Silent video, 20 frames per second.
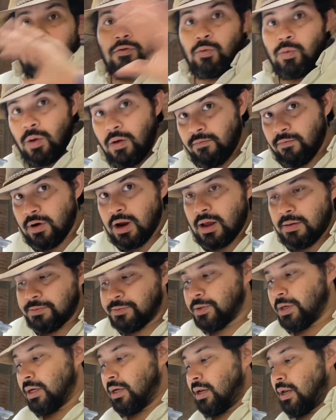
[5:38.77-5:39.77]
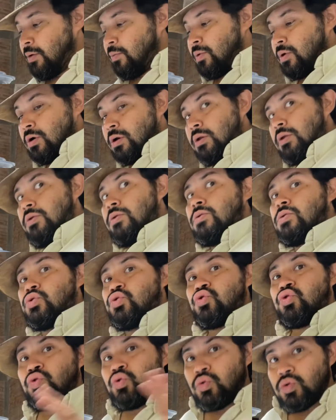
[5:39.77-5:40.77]
12 grams, right, and we're gonna
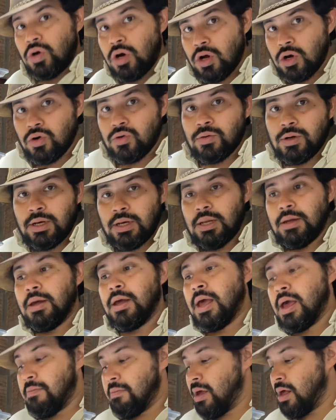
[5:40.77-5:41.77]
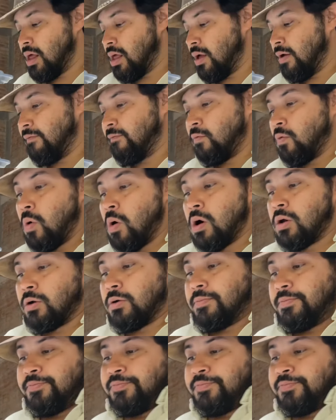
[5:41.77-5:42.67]
use 200 ml of water.